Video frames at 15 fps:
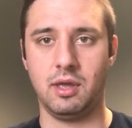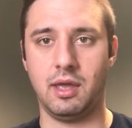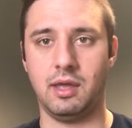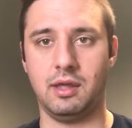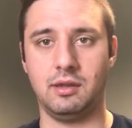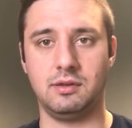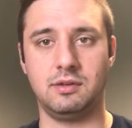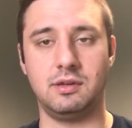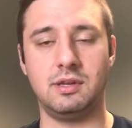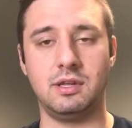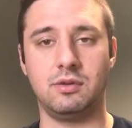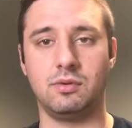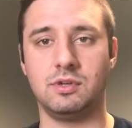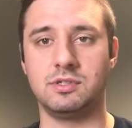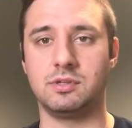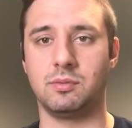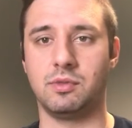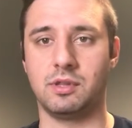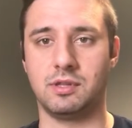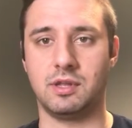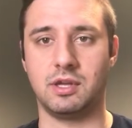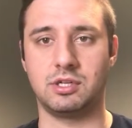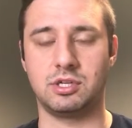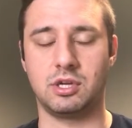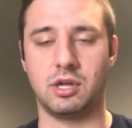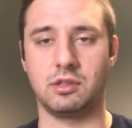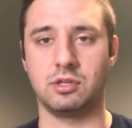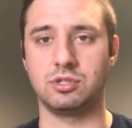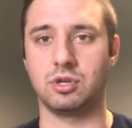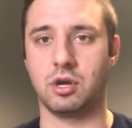and to decrease some of the tension
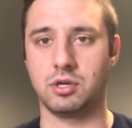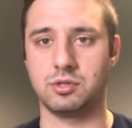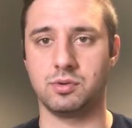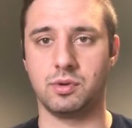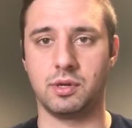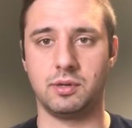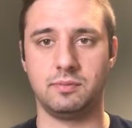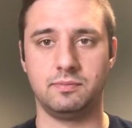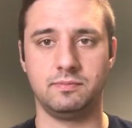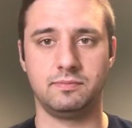on the jaw joint.